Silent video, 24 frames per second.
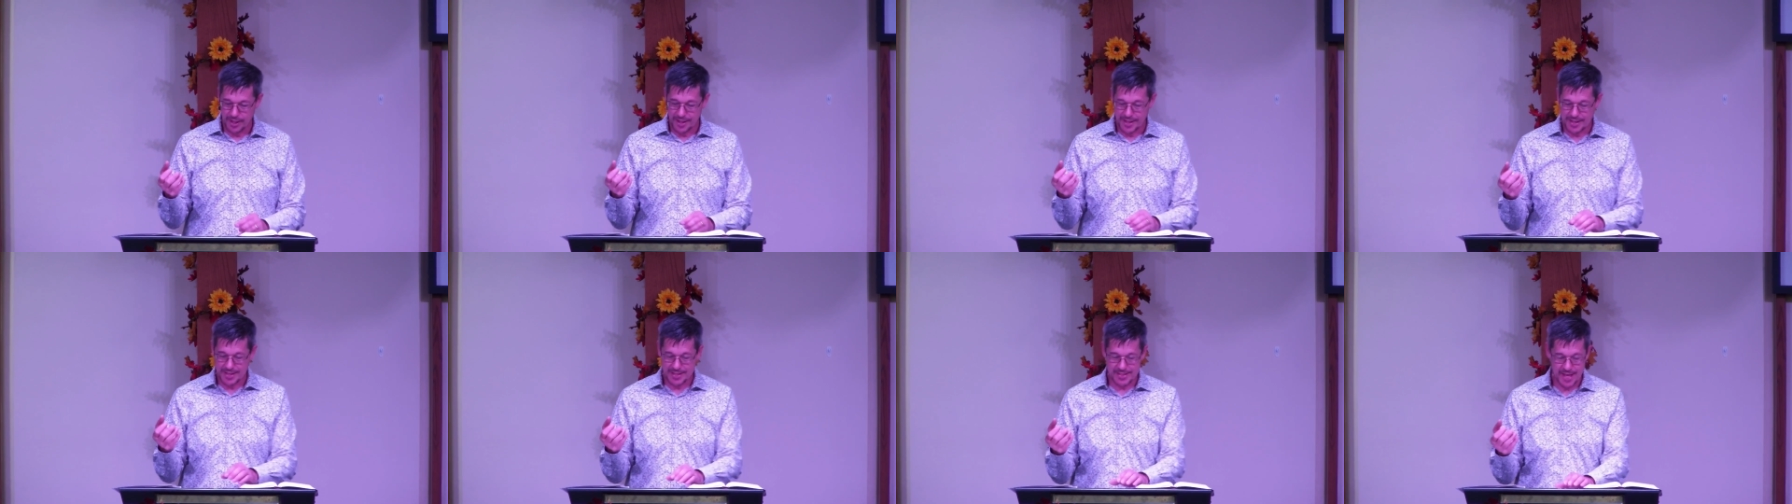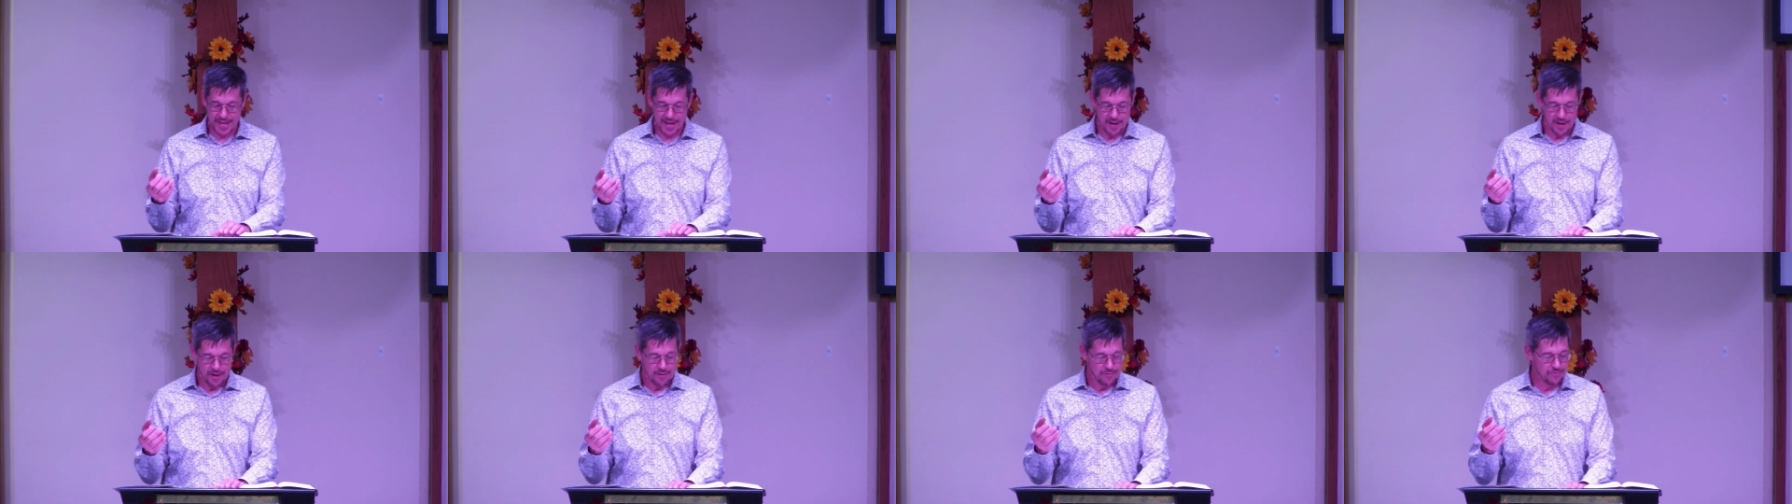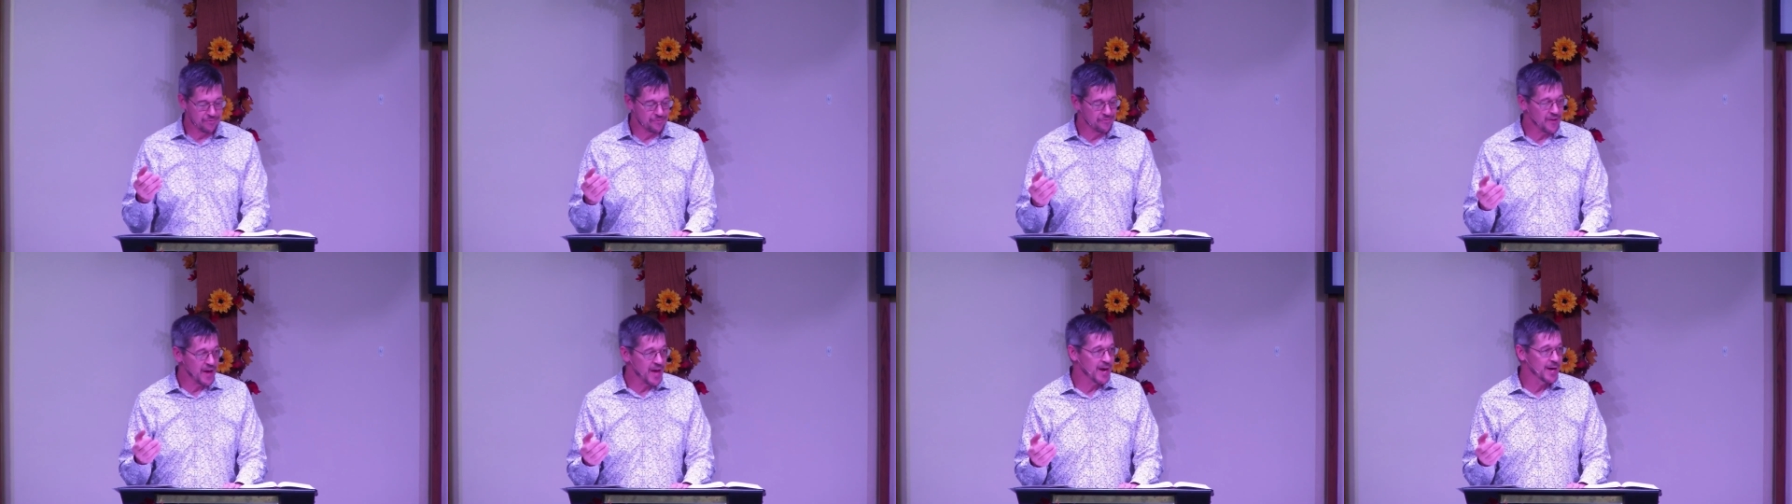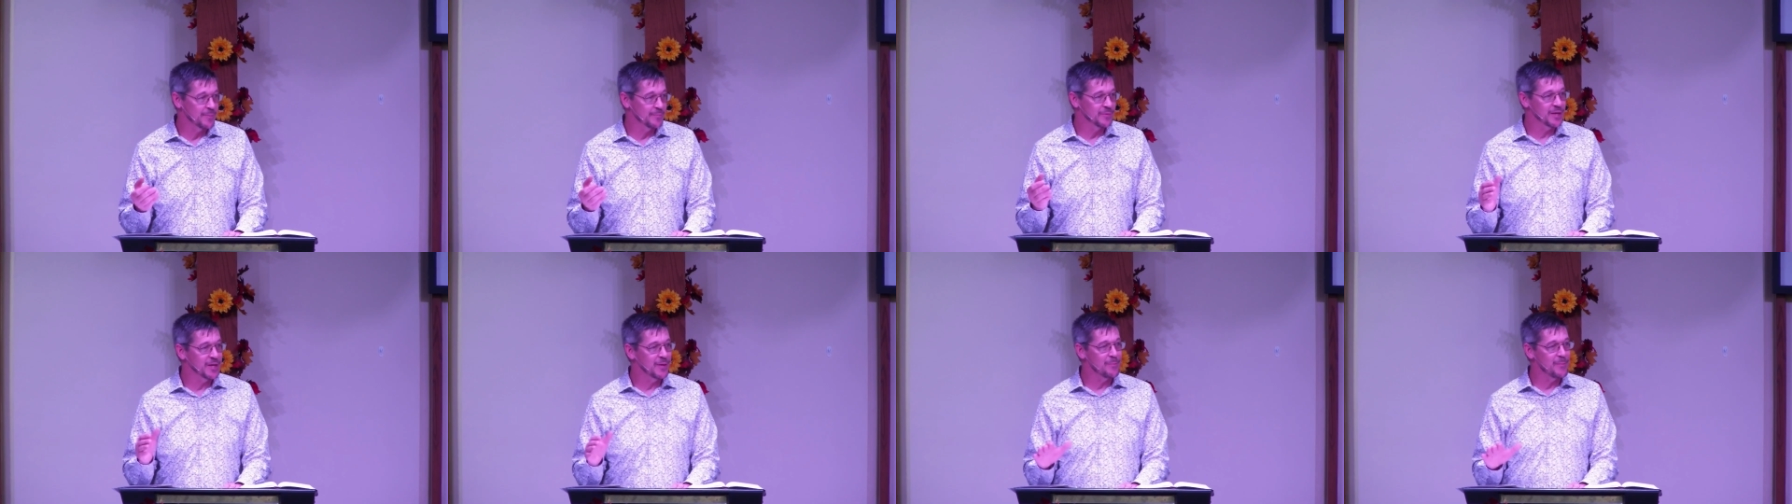is that
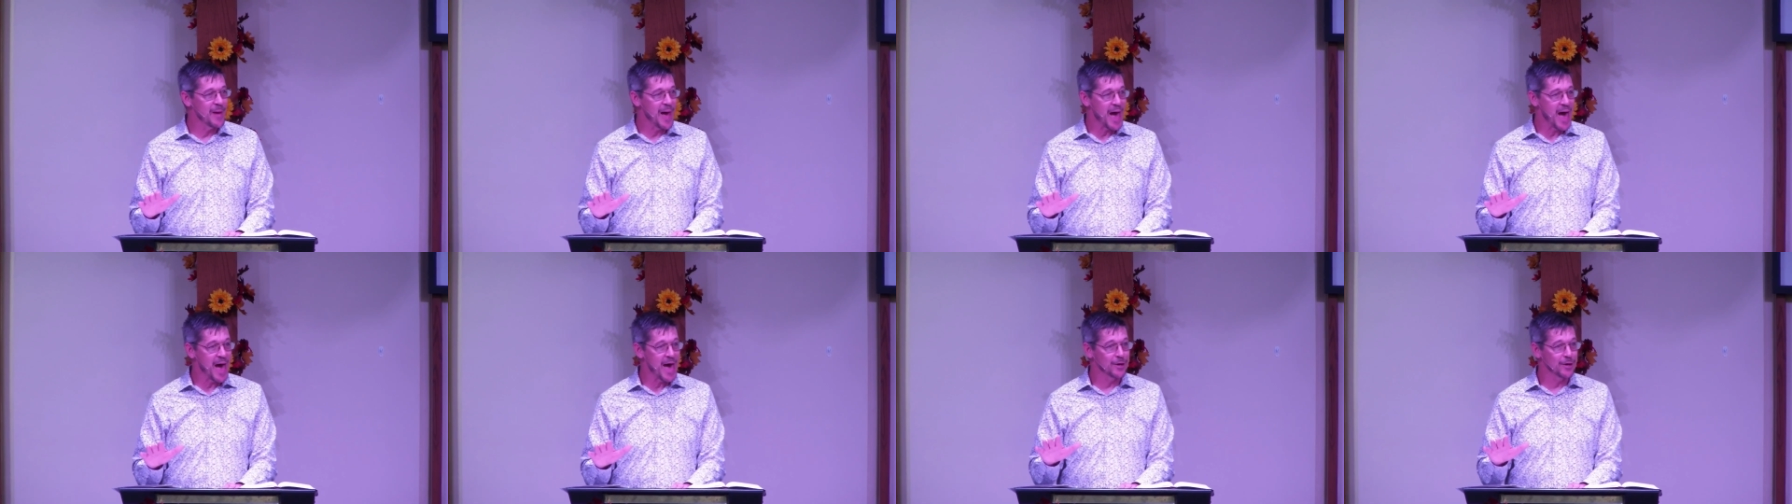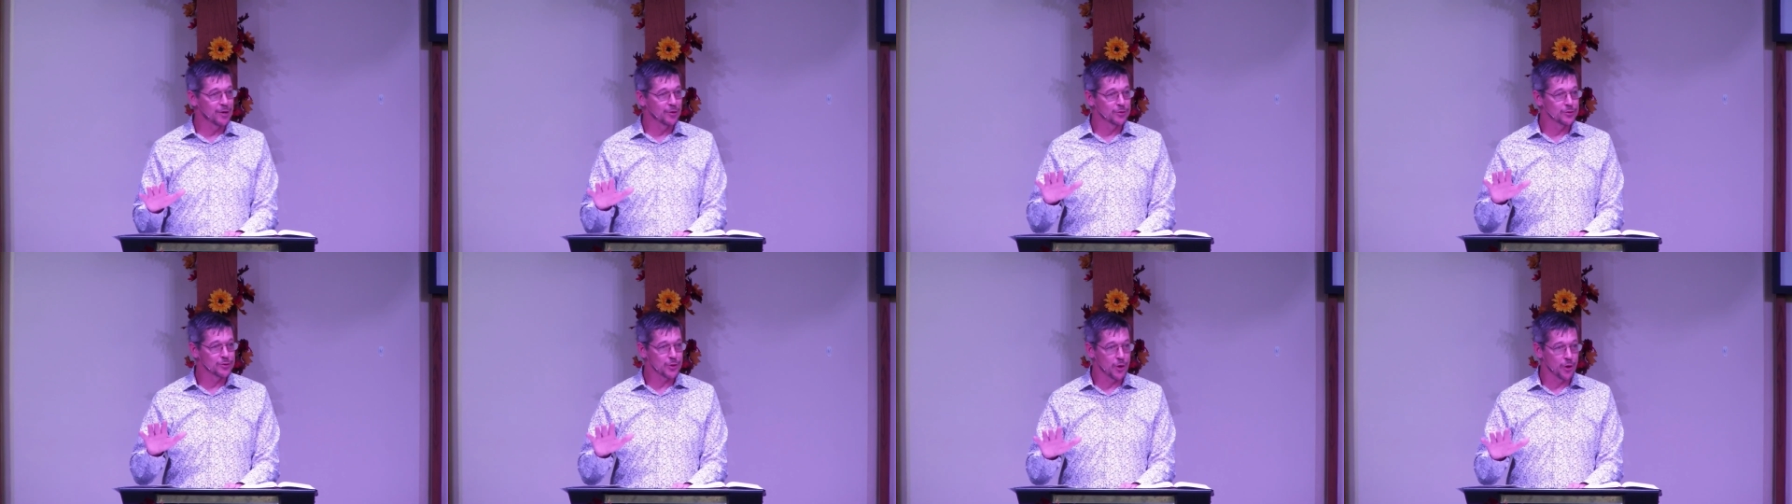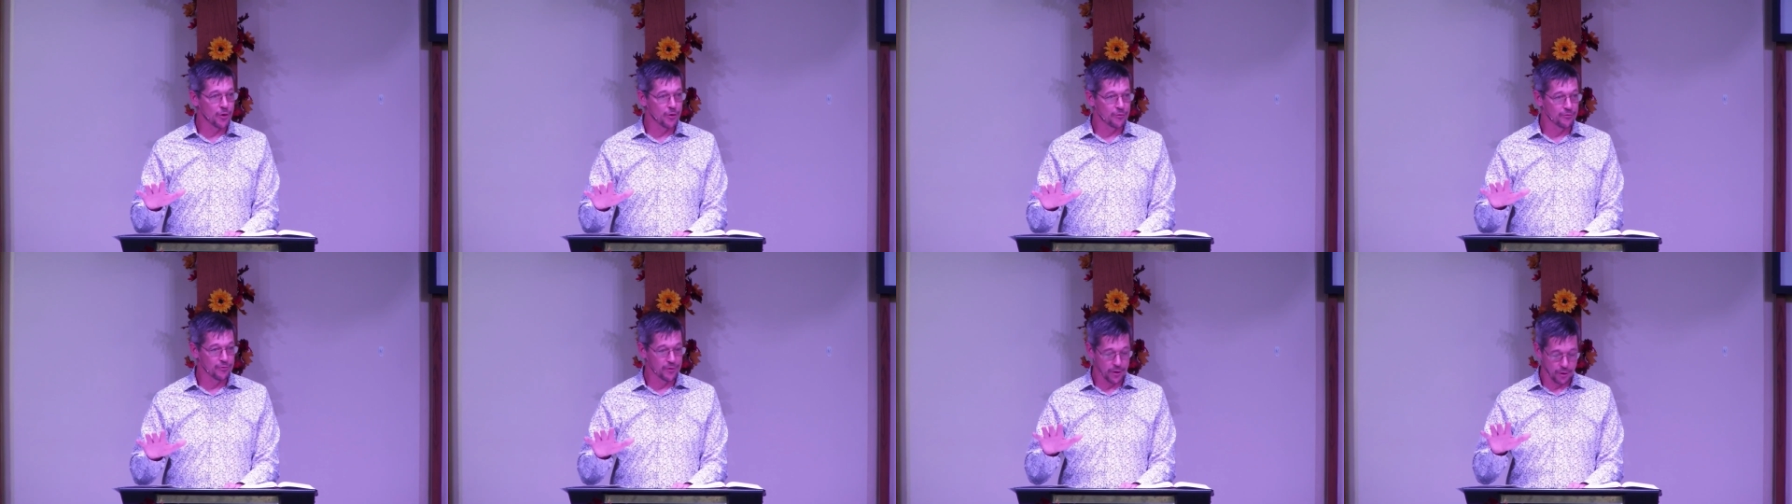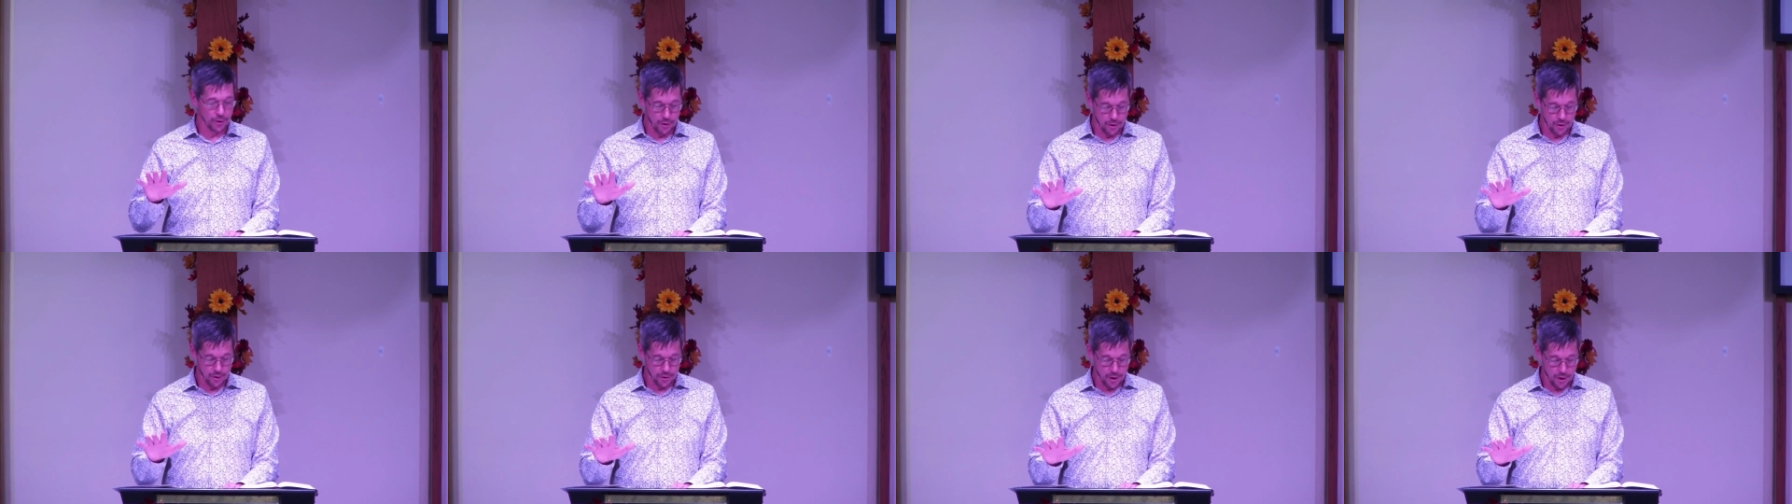family matters over the
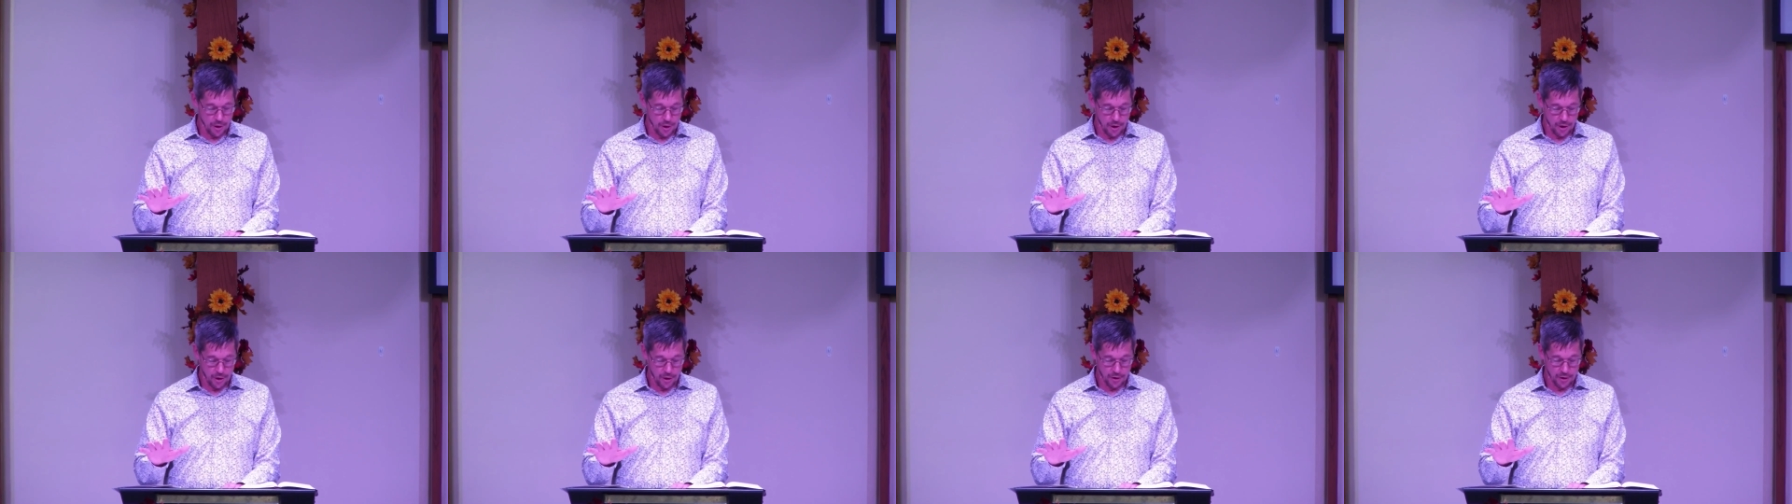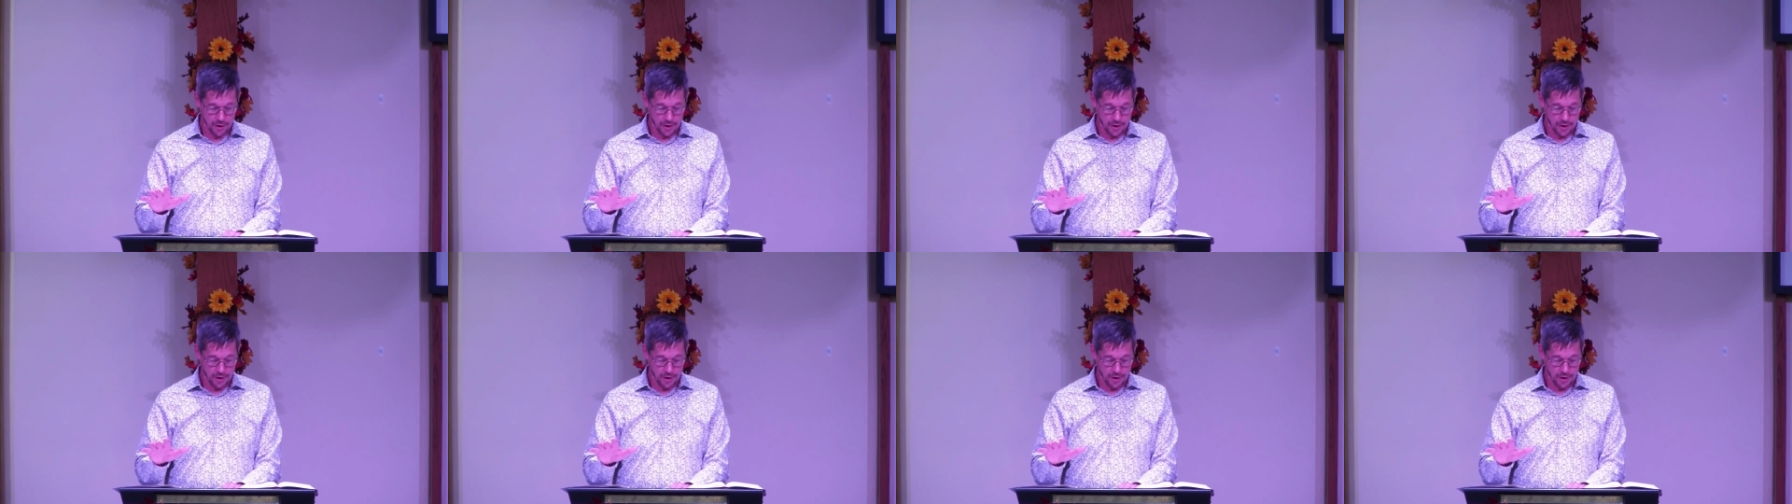long haul,